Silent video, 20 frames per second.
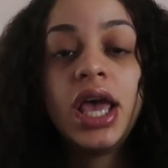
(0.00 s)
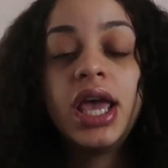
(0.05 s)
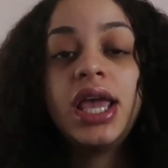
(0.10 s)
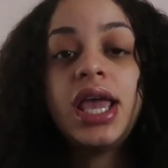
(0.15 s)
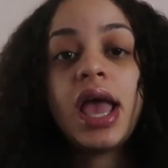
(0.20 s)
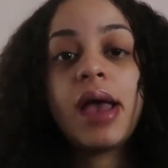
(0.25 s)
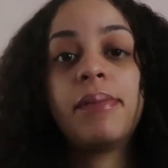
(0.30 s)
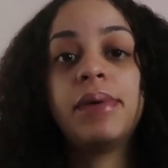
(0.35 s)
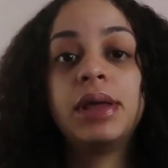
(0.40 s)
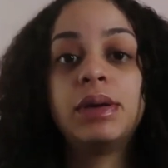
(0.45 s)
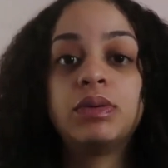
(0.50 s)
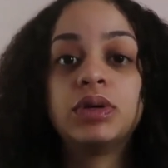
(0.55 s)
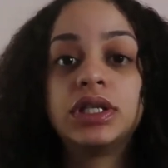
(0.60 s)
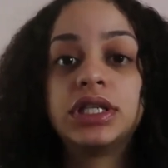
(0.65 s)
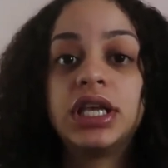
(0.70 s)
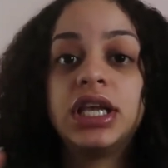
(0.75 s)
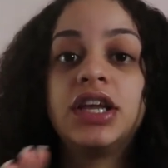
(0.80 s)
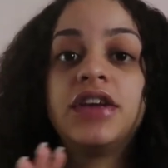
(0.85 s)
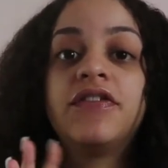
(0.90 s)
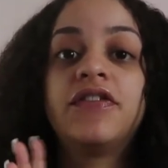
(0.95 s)
He had people
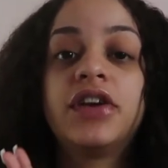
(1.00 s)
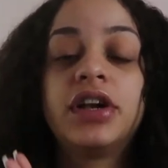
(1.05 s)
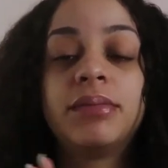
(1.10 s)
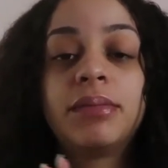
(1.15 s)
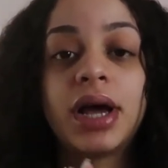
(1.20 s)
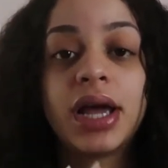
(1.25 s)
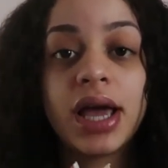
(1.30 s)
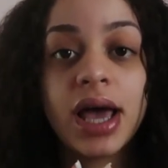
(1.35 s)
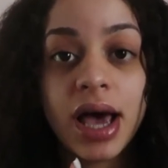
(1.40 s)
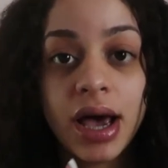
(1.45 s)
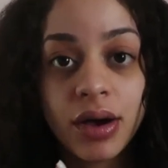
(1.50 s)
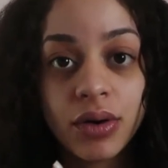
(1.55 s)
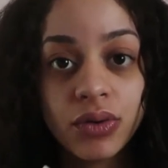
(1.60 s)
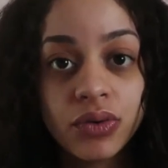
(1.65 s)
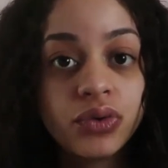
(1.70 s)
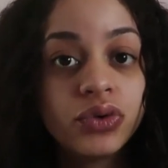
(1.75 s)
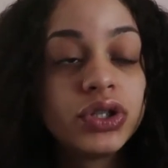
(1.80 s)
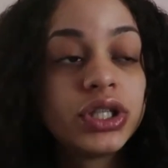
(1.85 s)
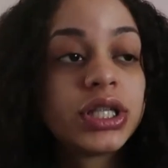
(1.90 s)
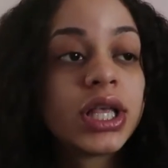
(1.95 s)
sitting in front of my
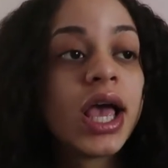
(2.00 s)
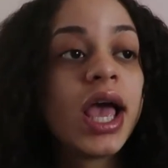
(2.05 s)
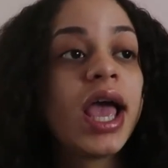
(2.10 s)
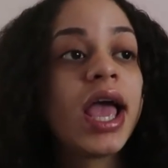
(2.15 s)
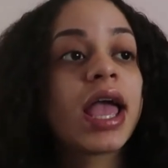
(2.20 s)
house.